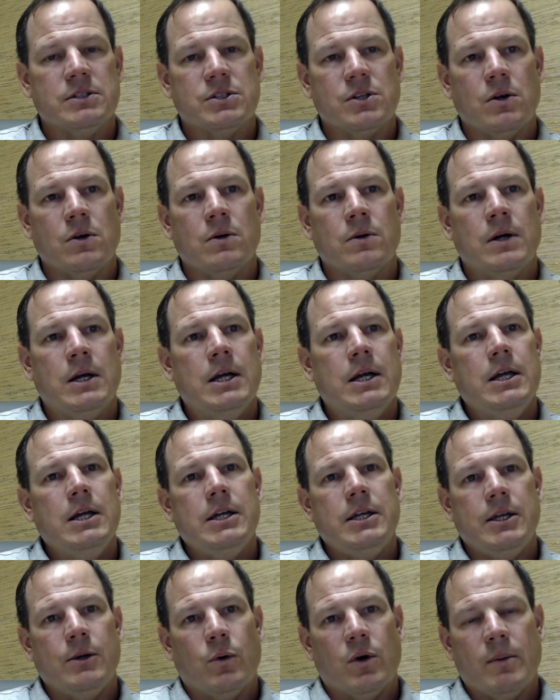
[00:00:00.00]
So
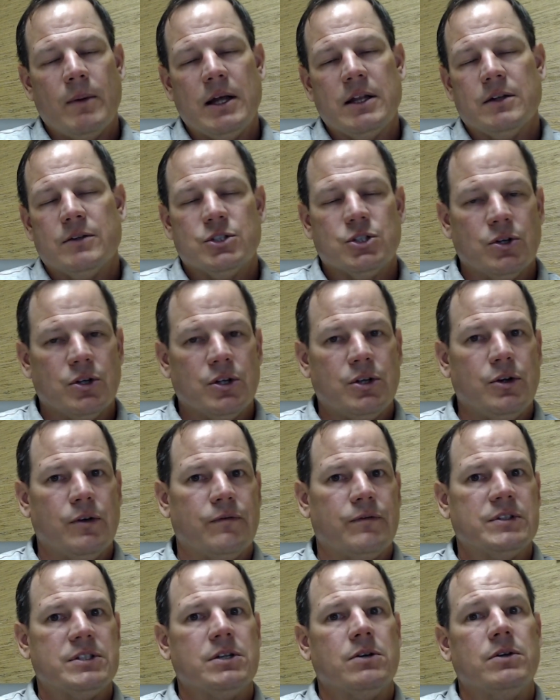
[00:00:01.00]
you want to make sure that your
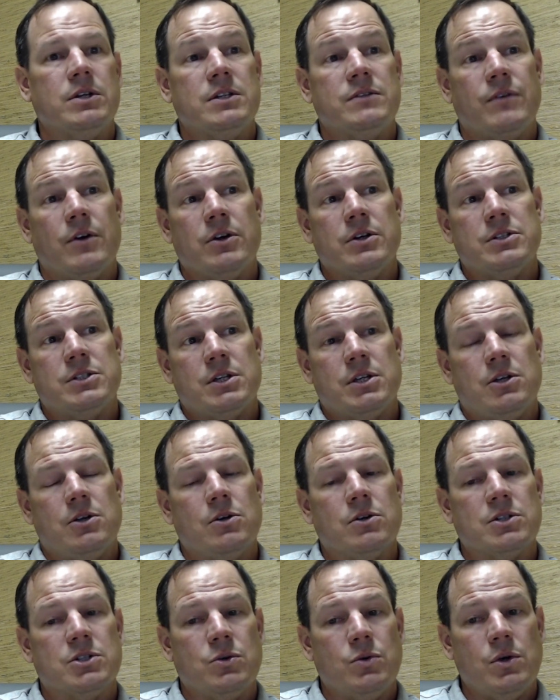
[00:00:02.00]
facility is very
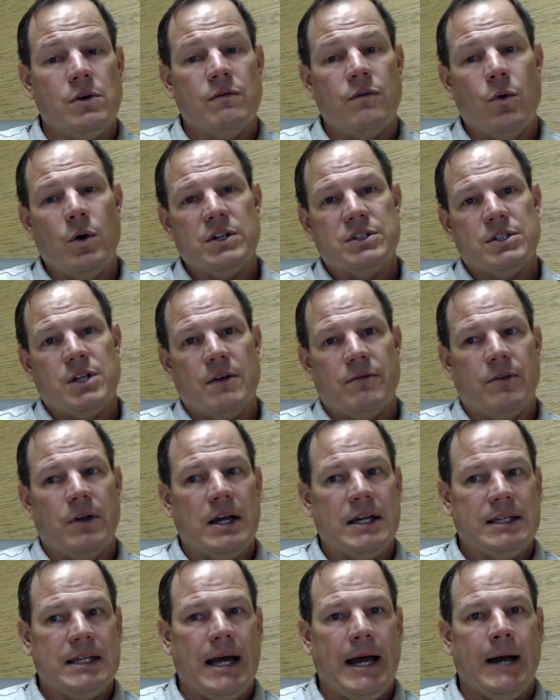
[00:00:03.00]
secure so you avoid stuff
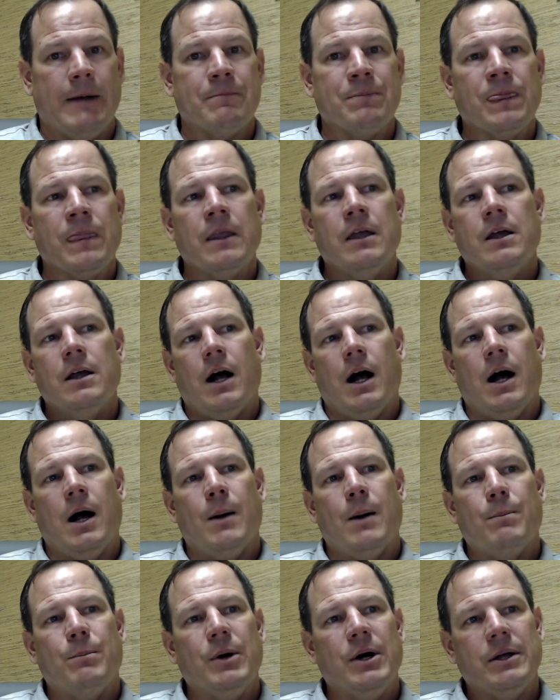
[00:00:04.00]
like that.
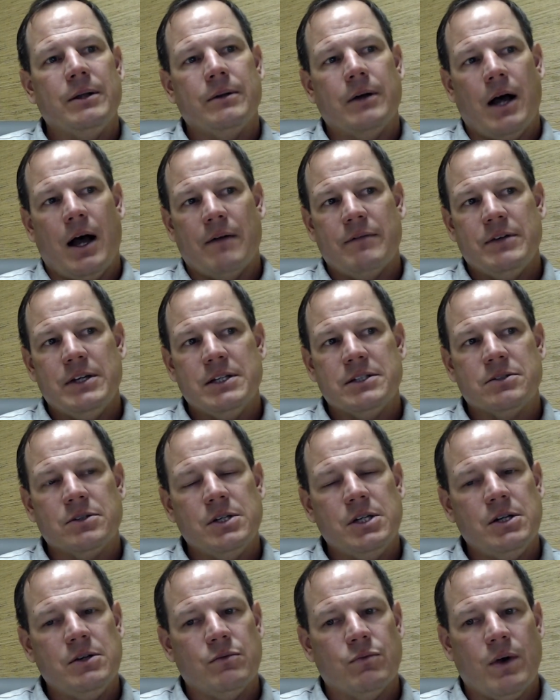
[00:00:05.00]
But
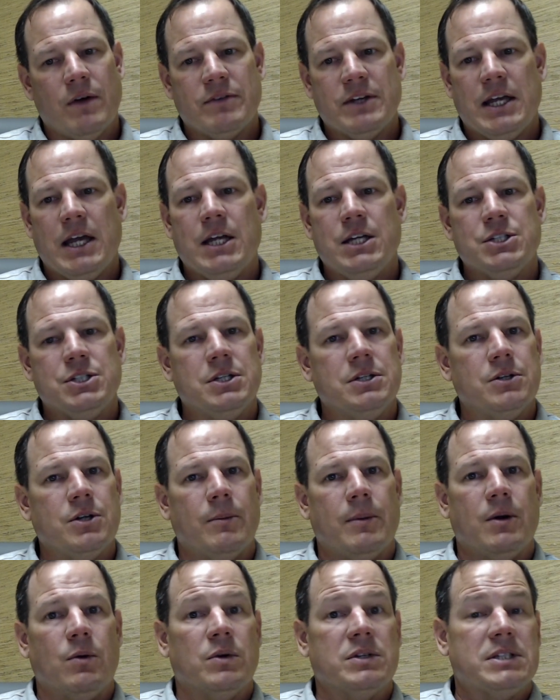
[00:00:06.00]
obviously revocation,
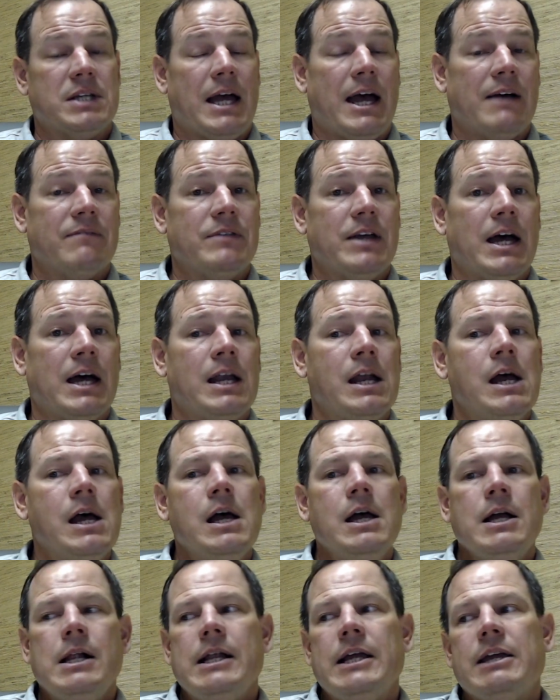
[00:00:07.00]
nobody wants to have that.
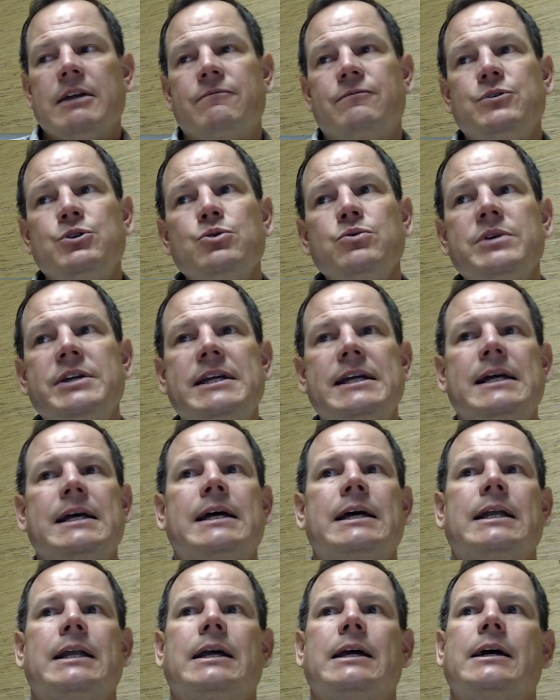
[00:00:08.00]
If you
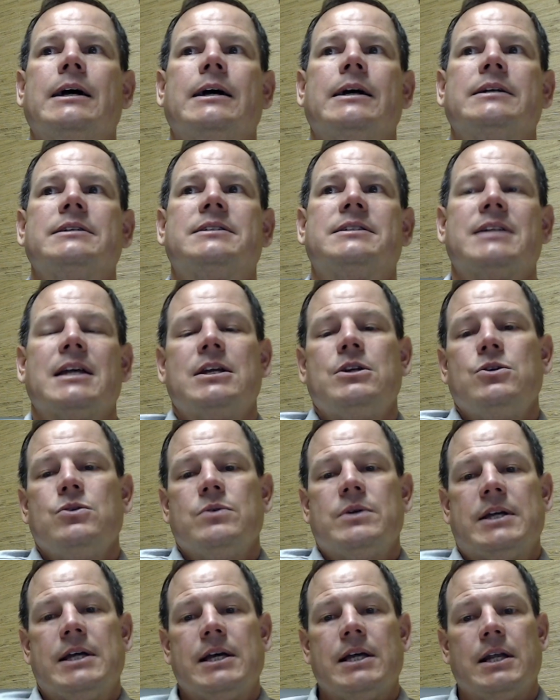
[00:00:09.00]
say
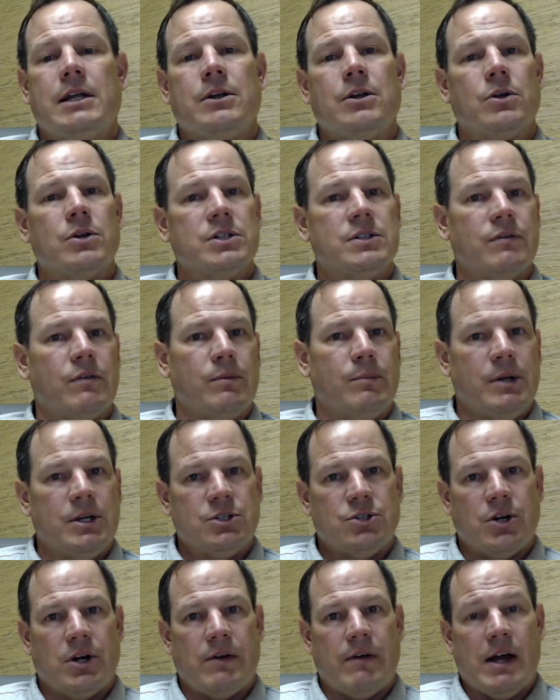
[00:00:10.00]
you get a notice of
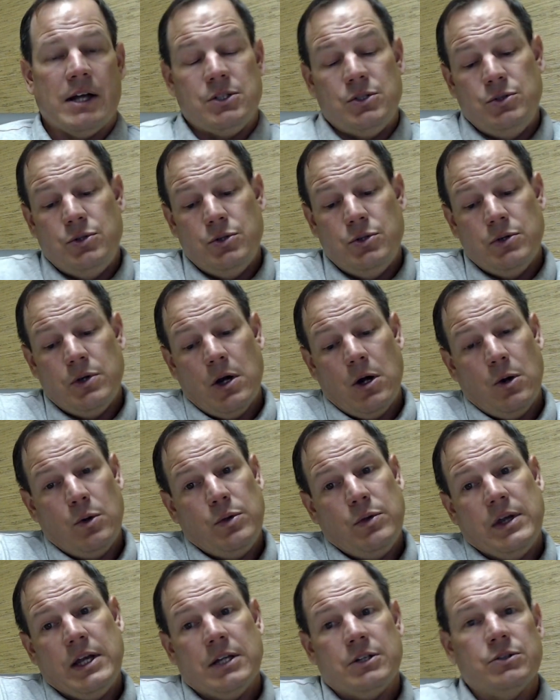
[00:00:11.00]
administrative action, you
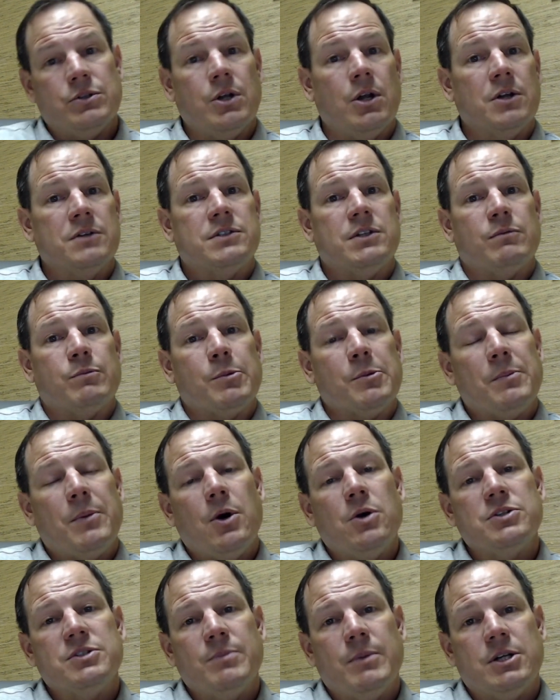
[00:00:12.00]
get your notice of
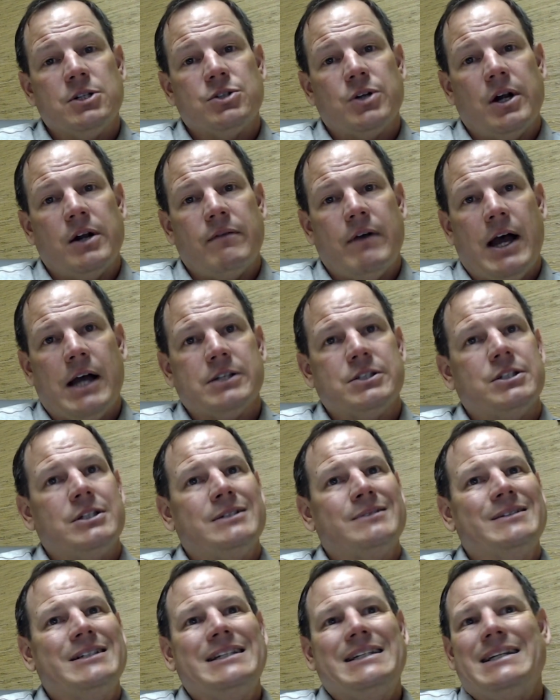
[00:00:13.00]
proposed administrative
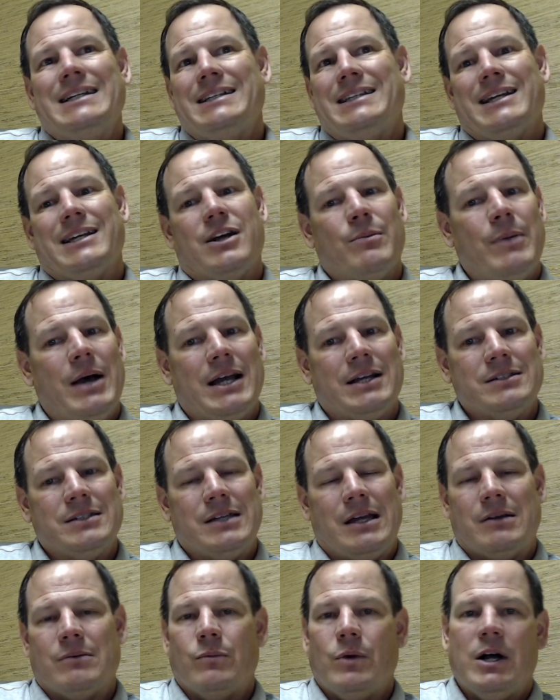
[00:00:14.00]
action, they come back and
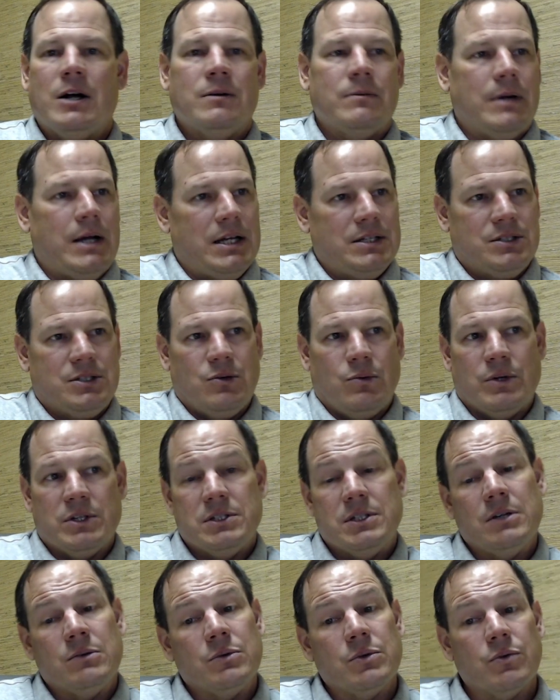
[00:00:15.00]
say, well, I still want to
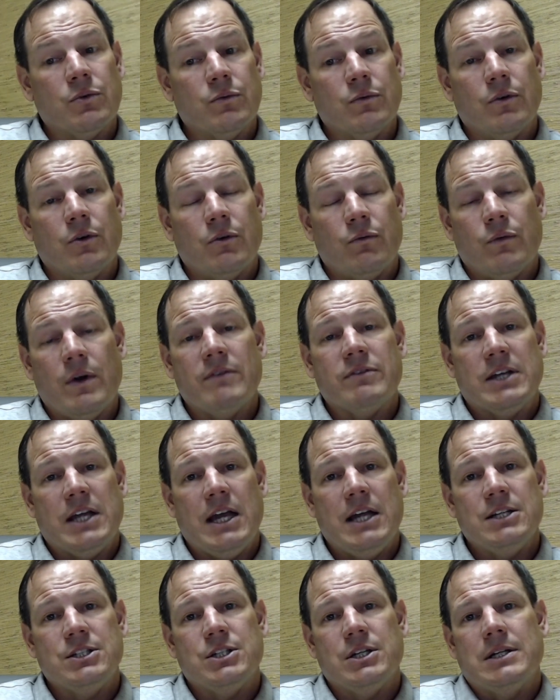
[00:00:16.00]
stick with
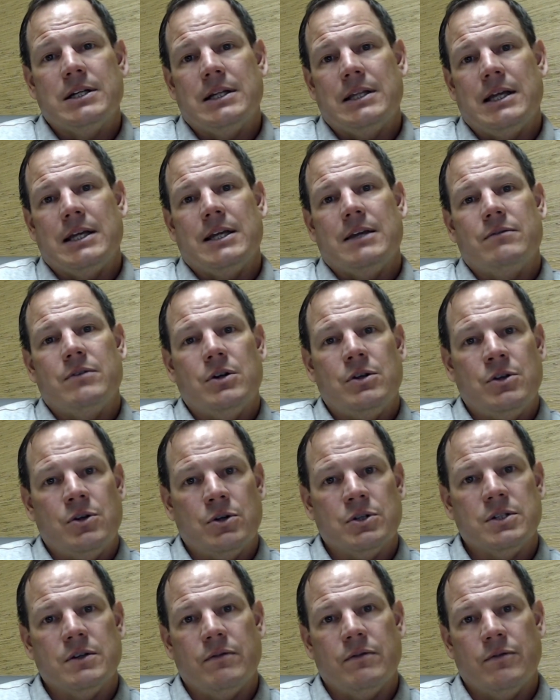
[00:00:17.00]
revocation, and they give you a
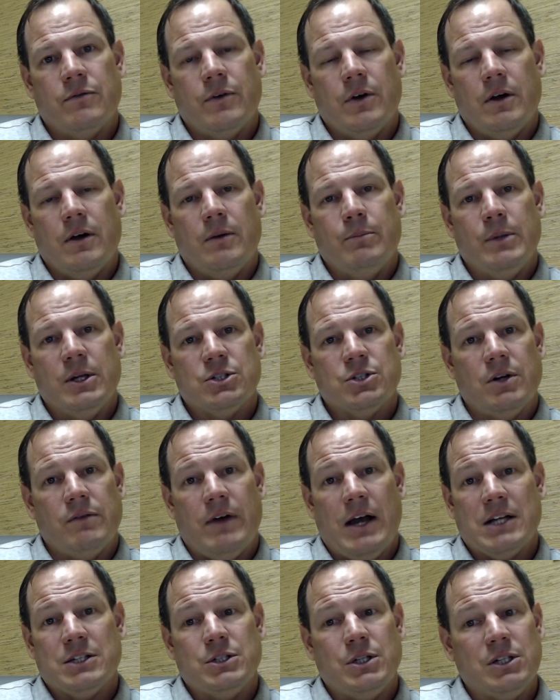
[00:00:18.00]
notice of administrative
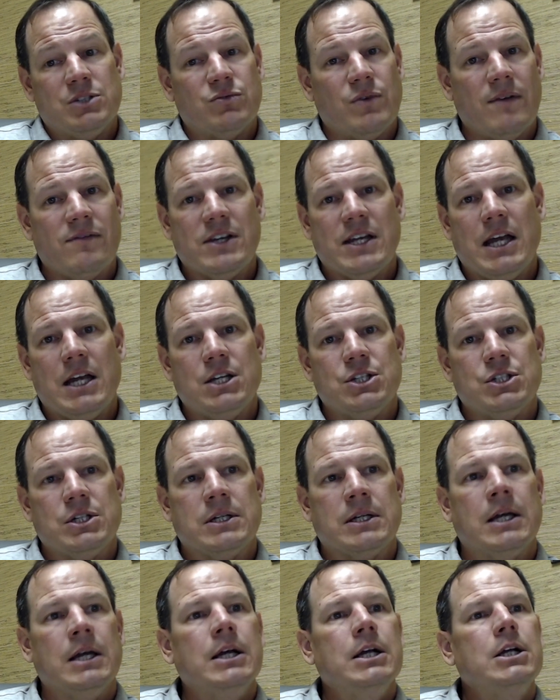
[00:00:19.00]
action as
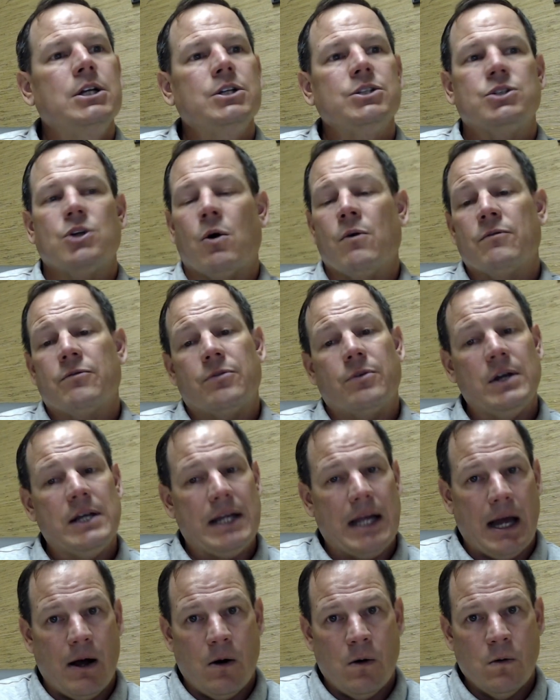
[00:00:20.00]
revocation. Don't
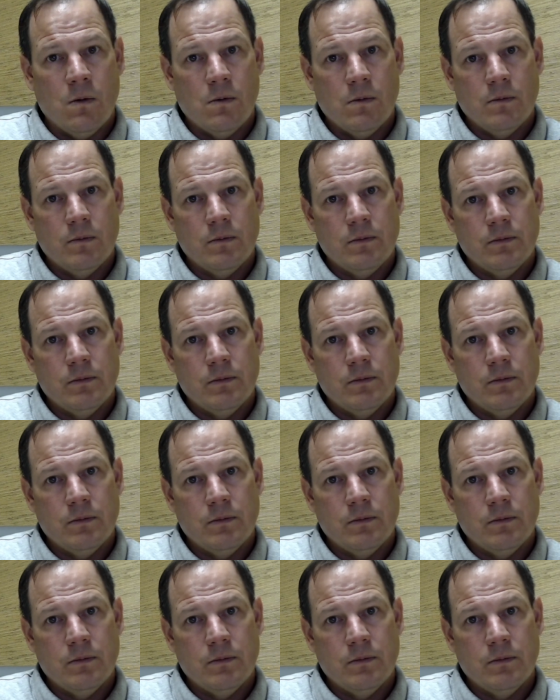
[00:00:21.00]
freak out.